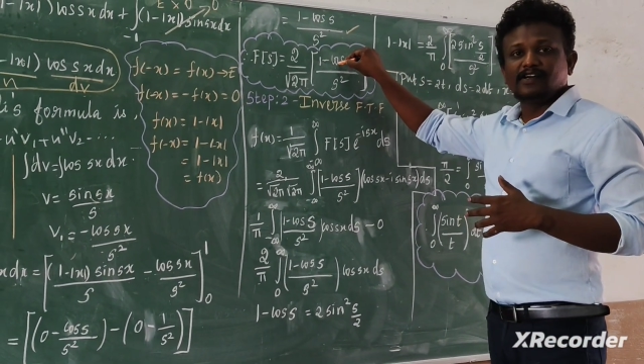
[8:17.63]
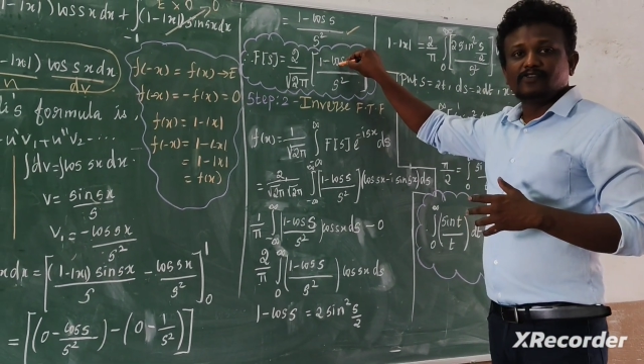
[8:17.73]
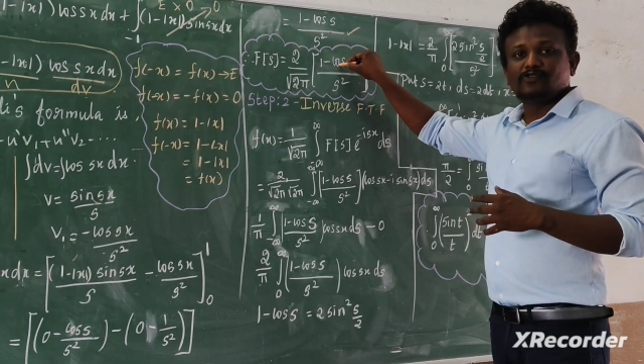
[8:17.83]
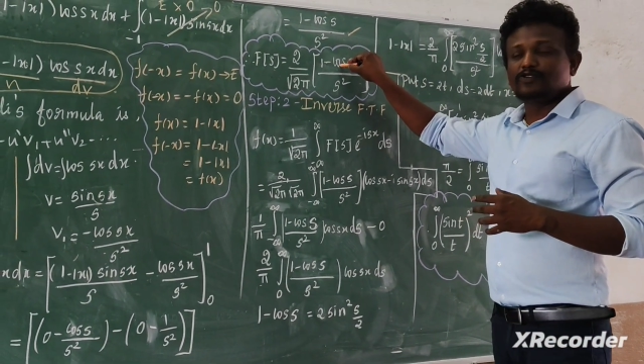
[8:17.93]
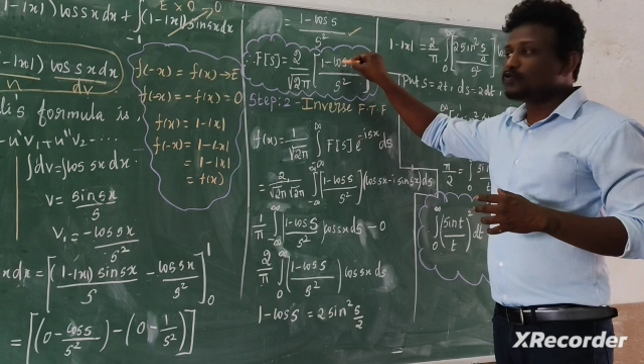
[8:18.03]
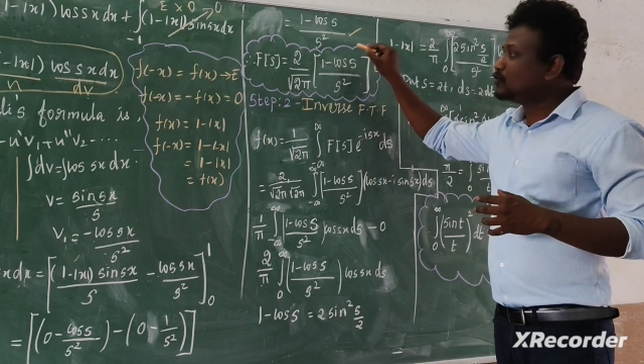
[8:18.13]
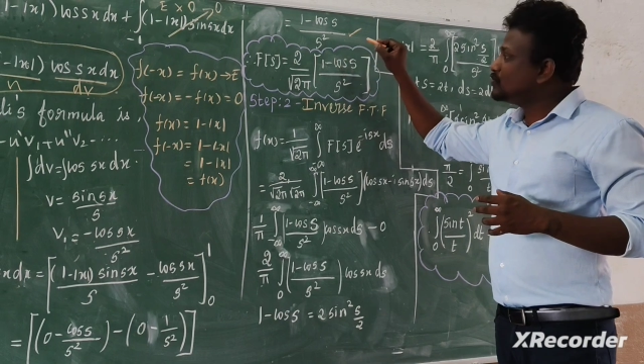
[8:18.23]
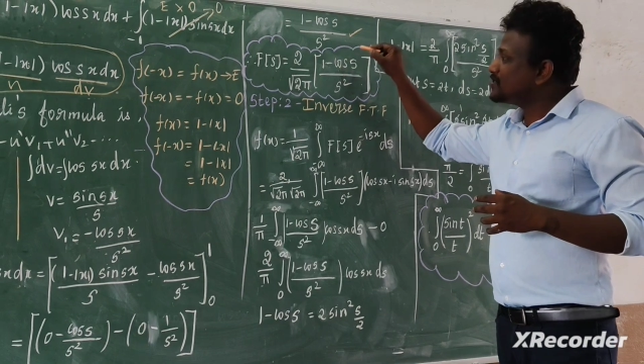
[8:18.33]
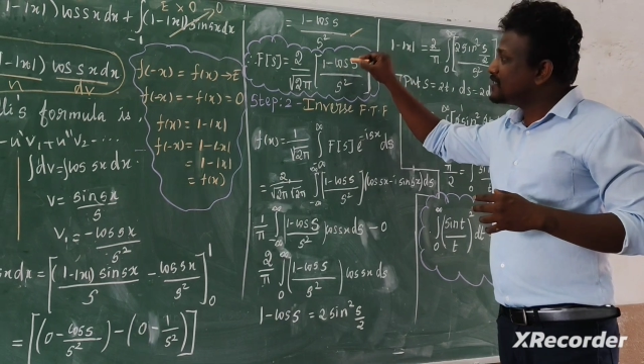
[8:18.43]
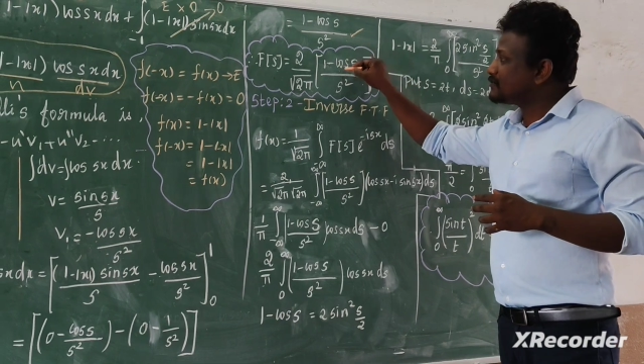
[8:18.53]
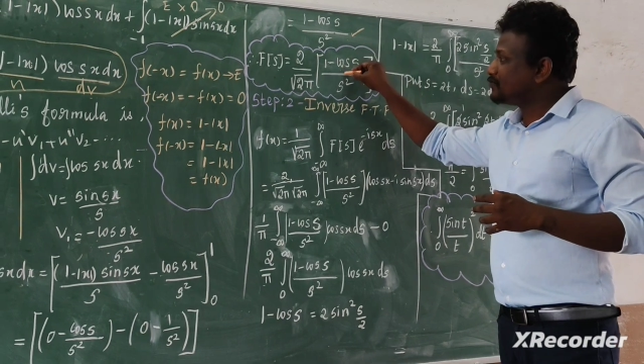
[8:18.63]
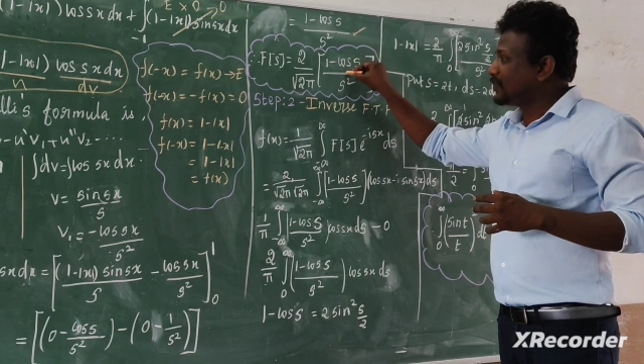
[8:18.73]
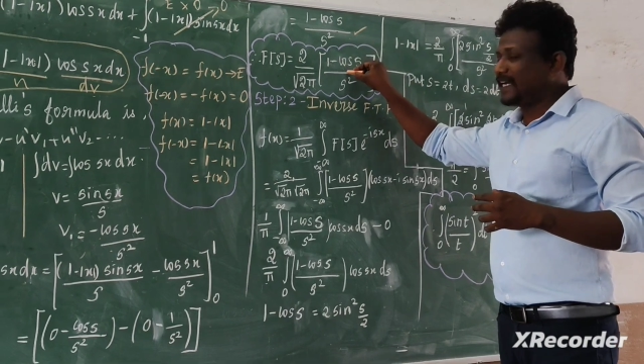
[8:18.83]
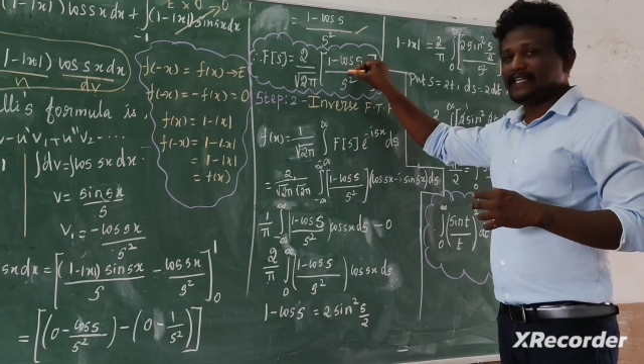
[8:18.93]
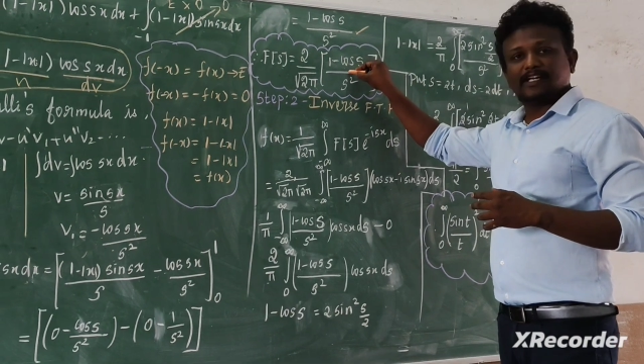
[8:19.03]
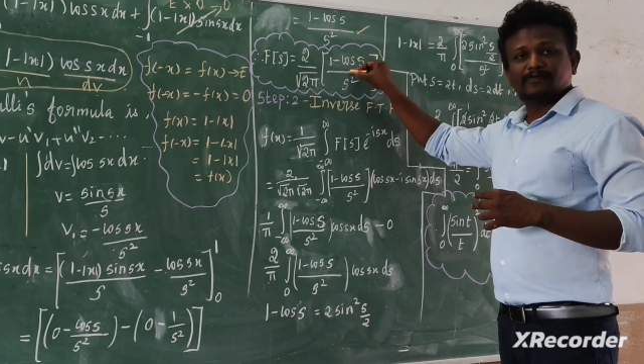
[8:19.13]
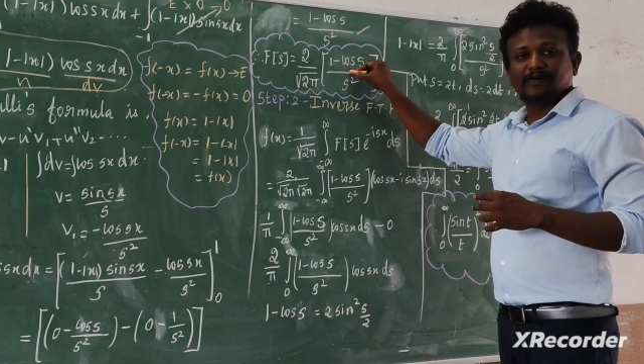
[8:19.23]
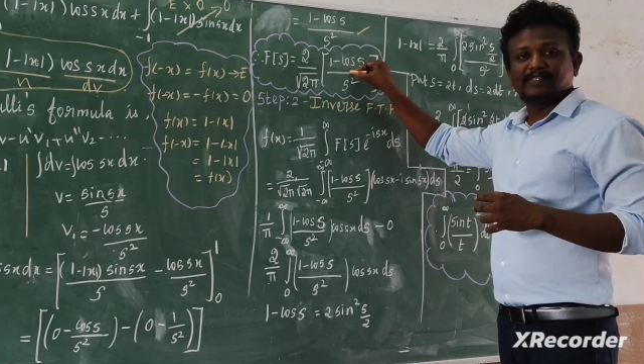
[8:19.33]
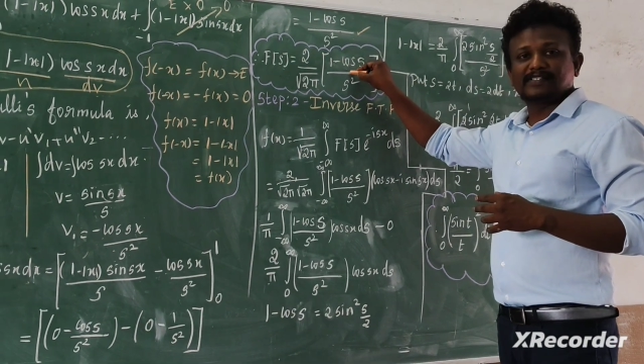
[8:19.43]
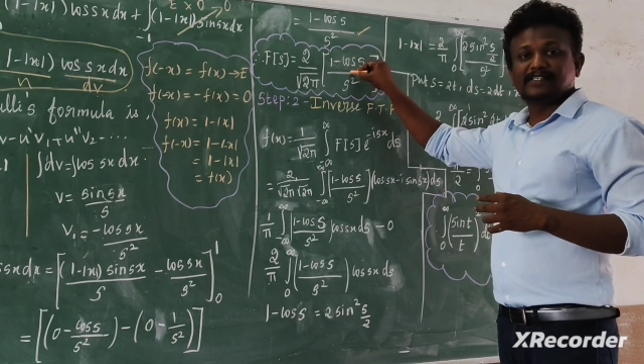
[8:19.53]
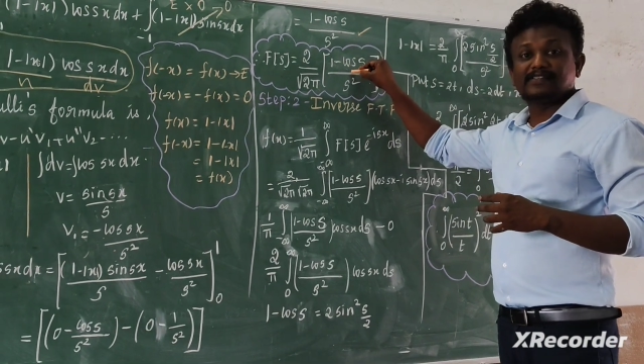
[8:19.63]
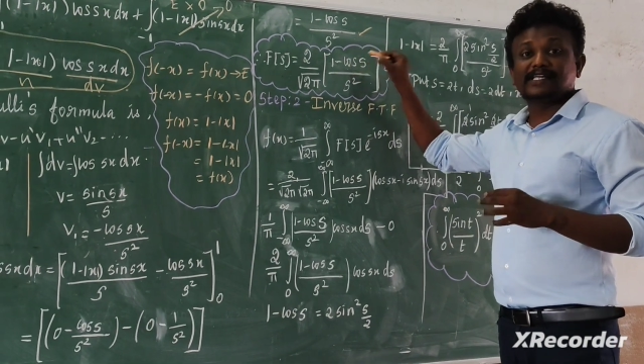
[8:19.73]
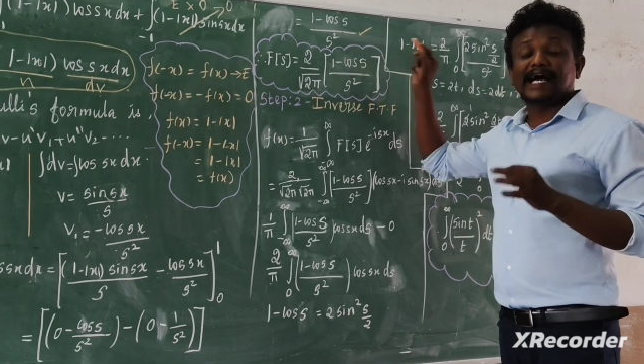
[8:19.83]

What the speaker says: So to use this Fourier transform results,